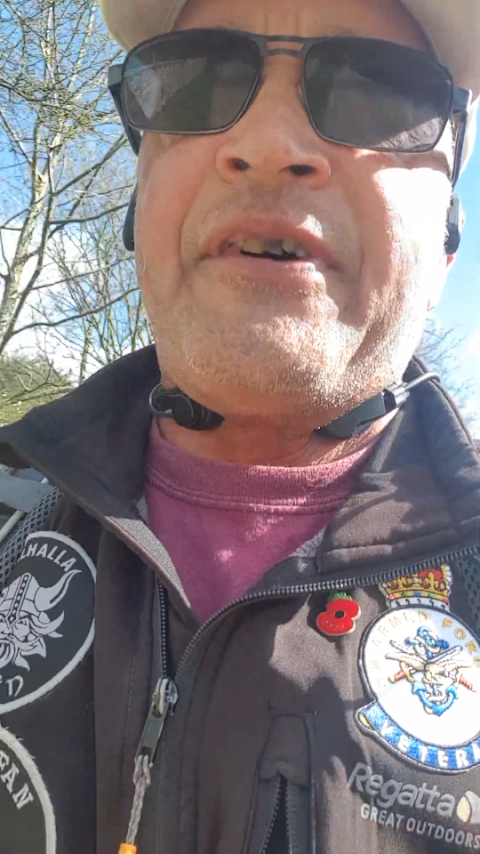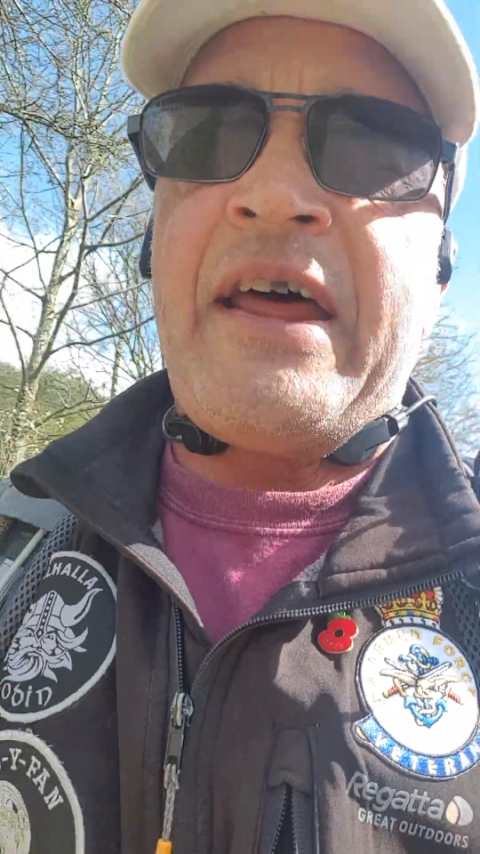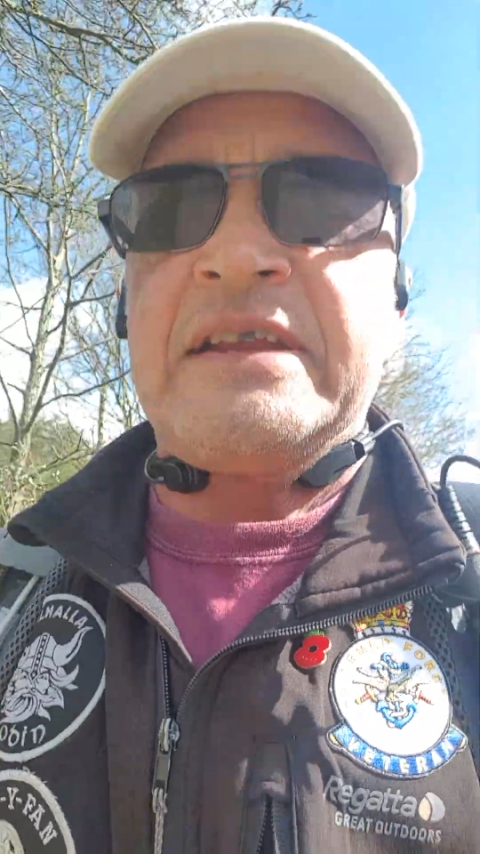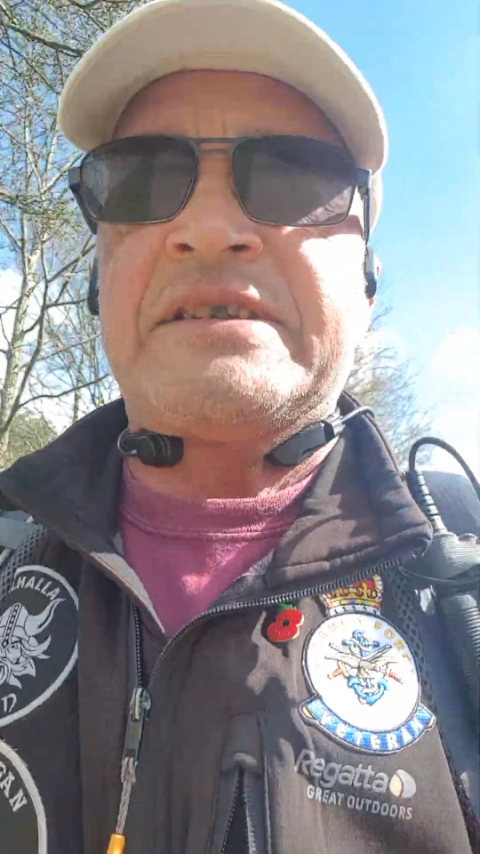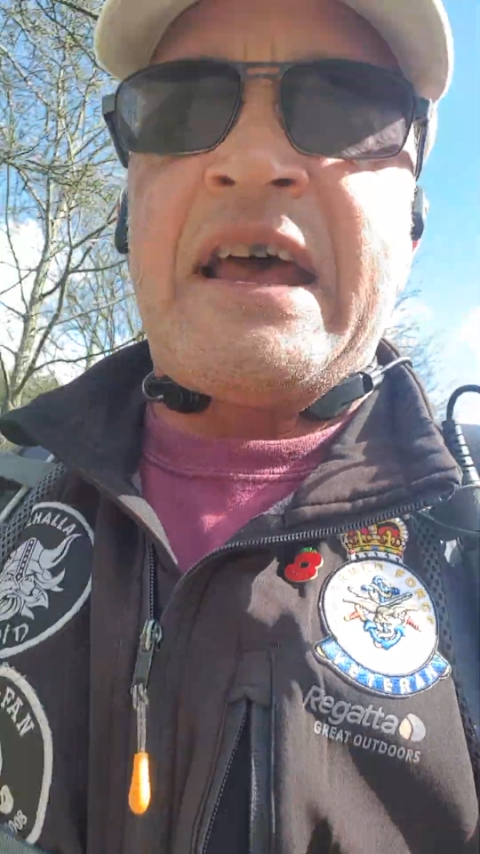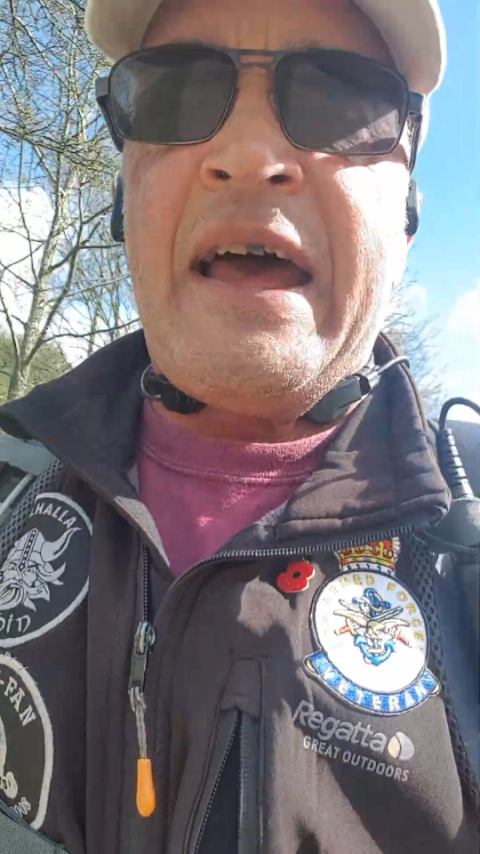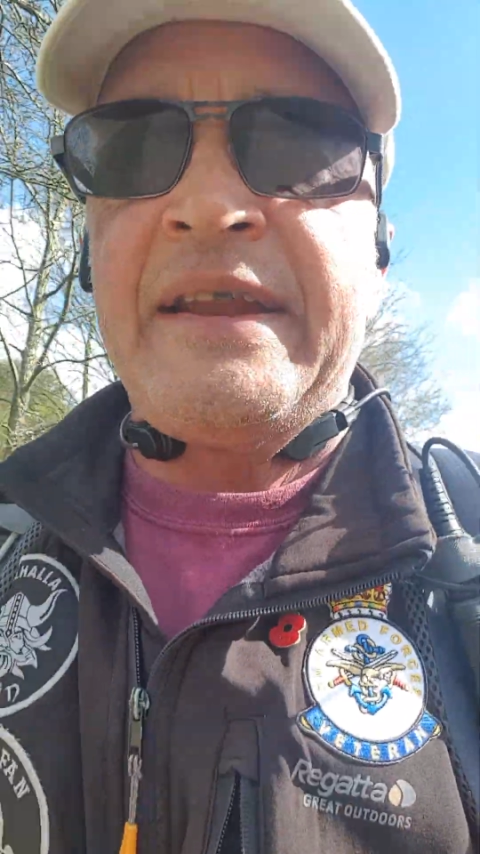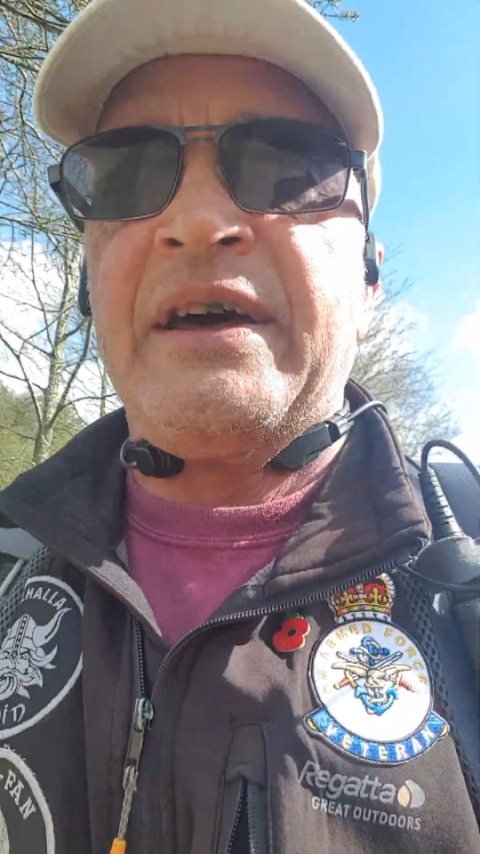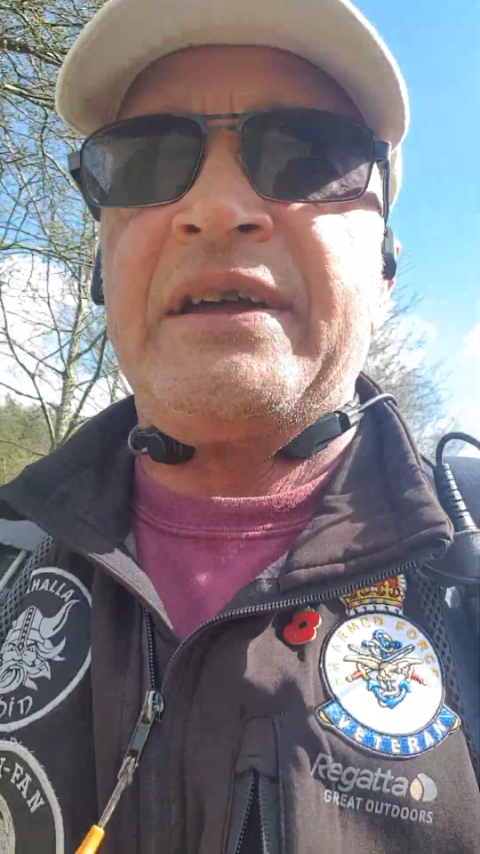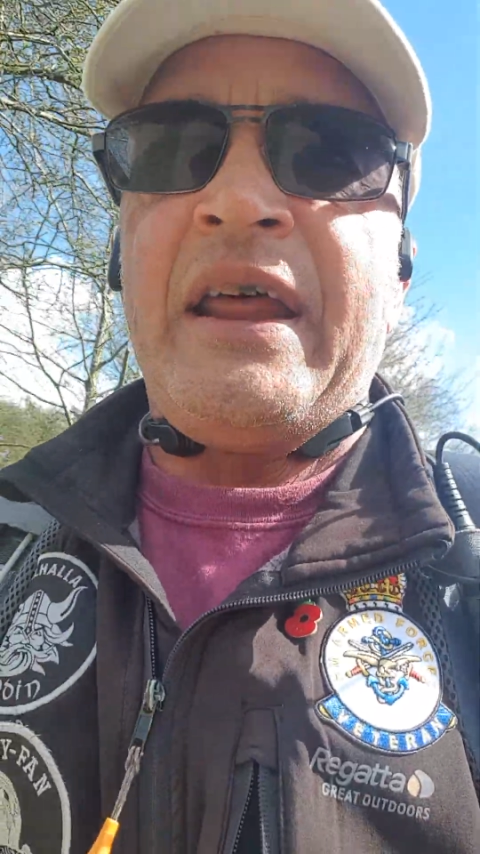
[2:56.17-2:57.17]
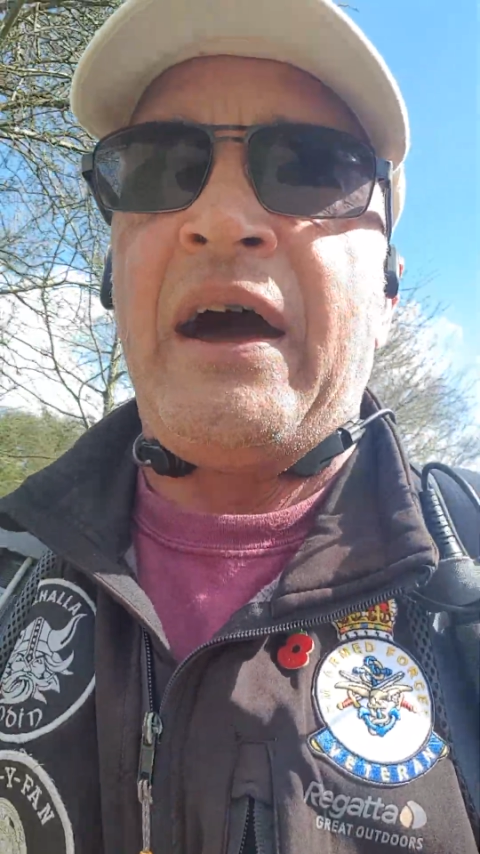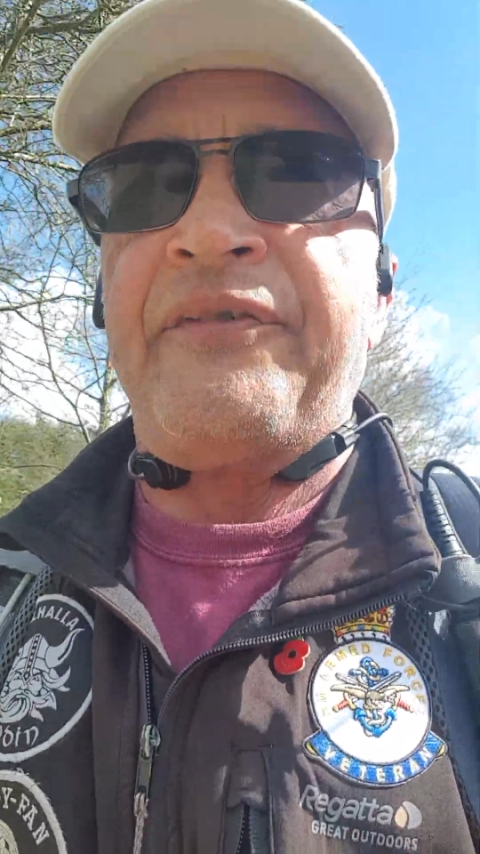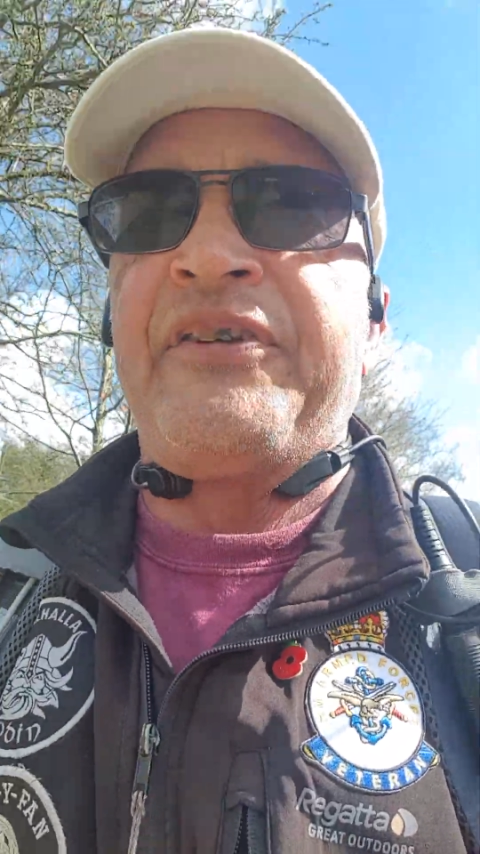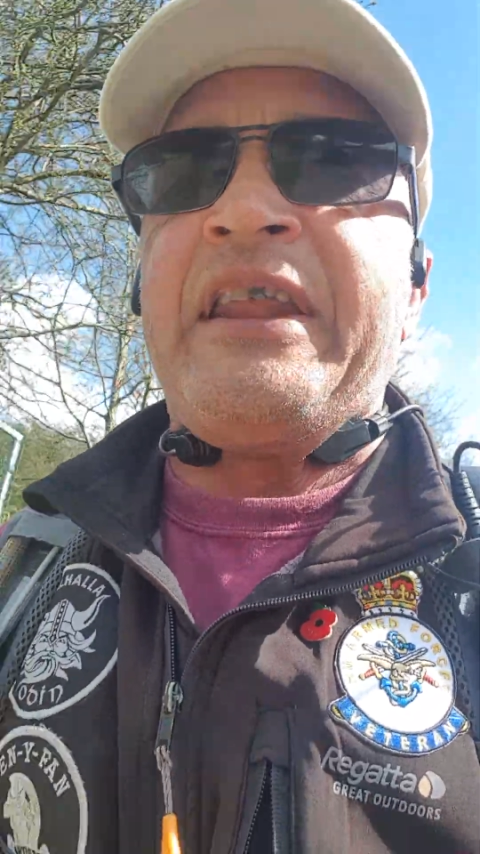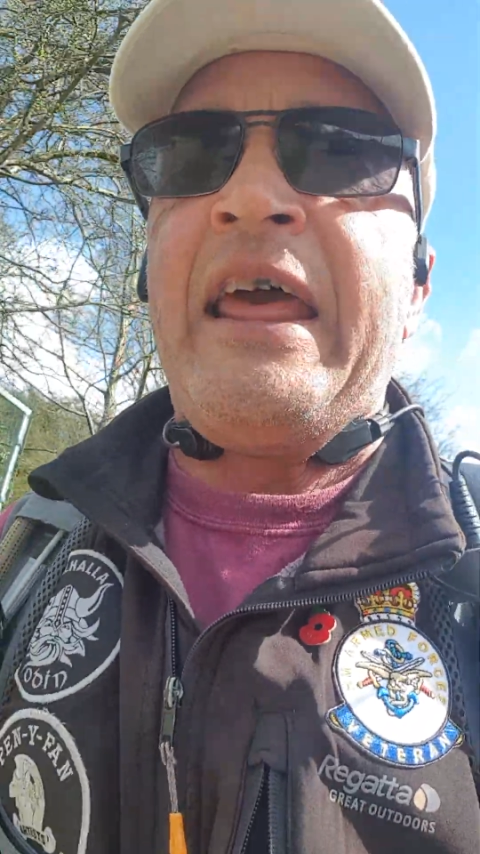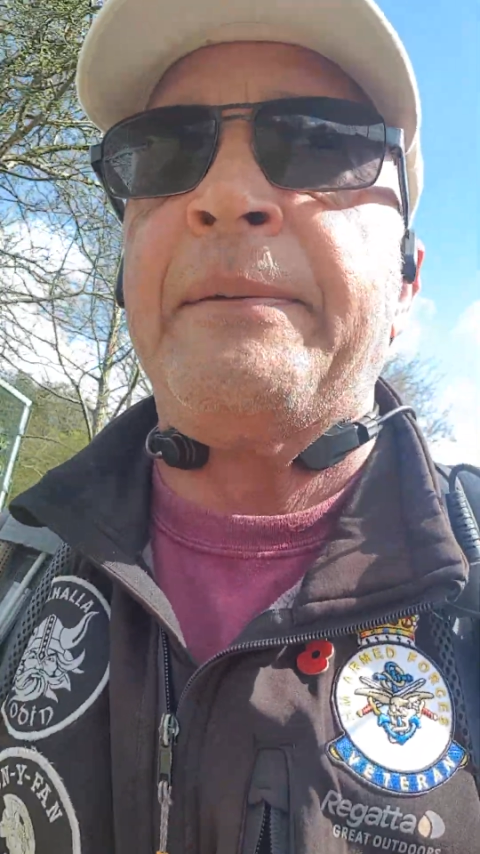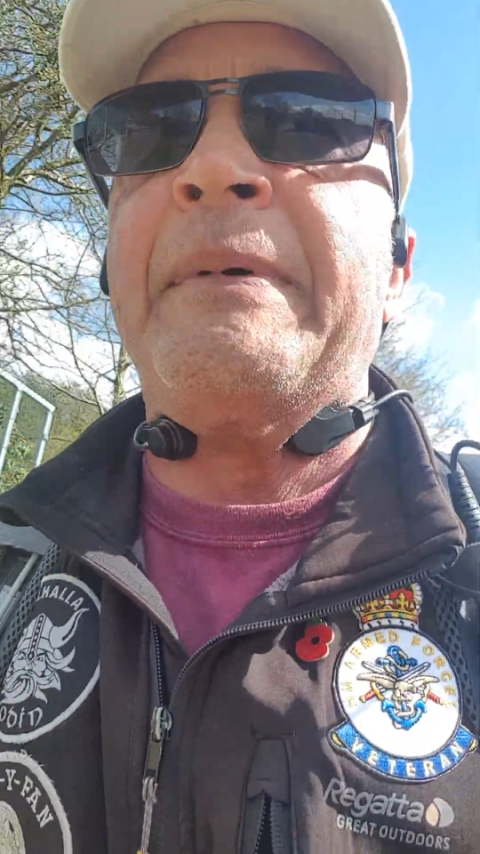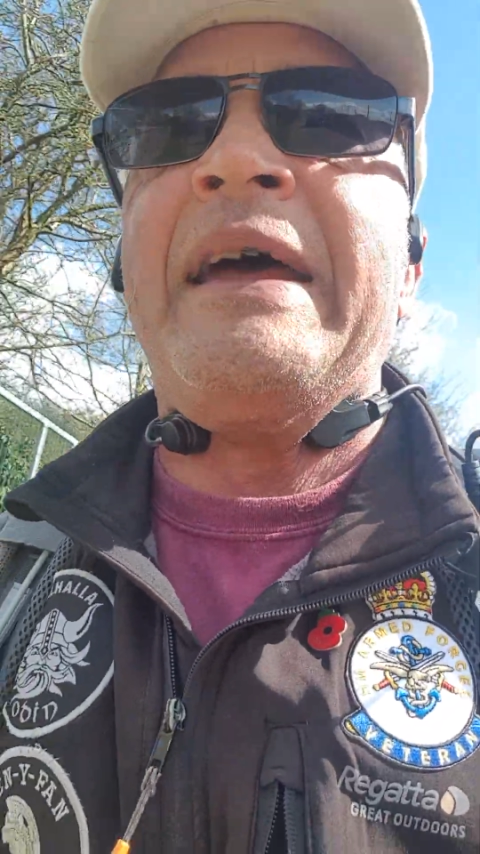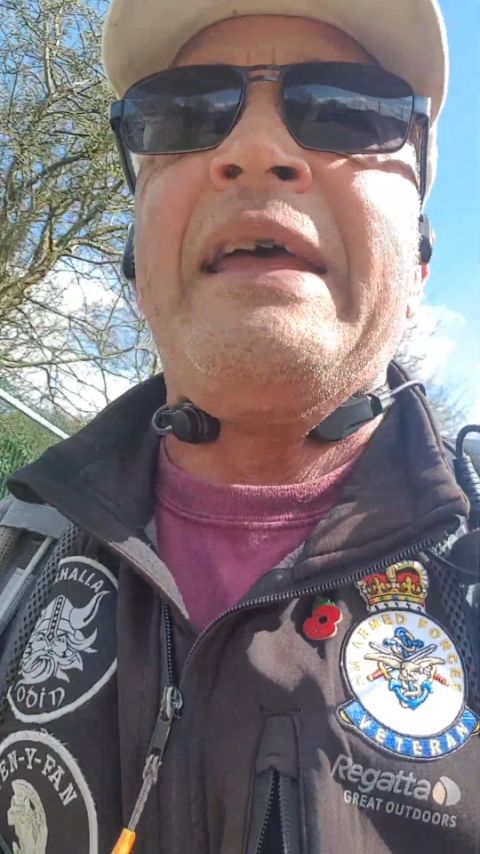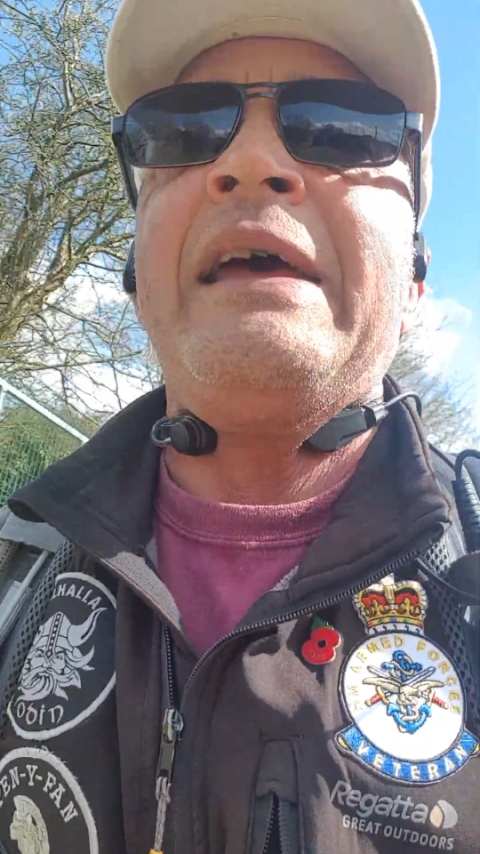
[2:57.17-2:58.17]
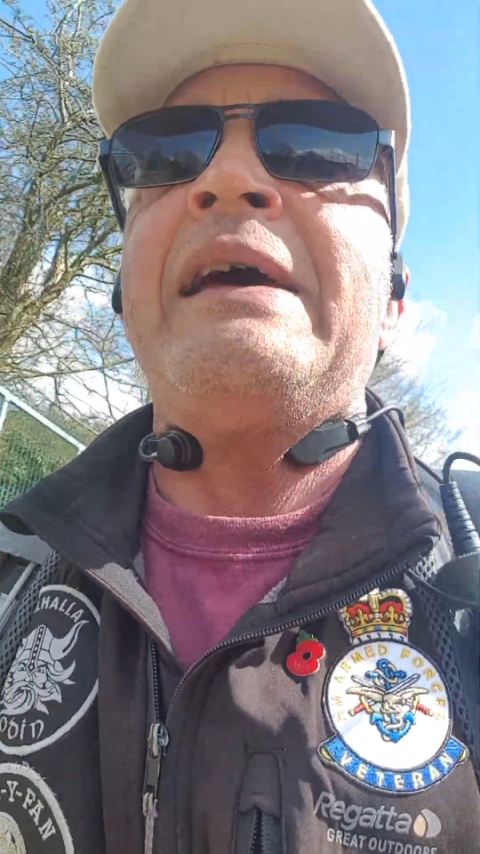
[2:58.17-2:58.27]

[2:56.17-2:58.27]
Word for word: around saying that, you know, if you need me,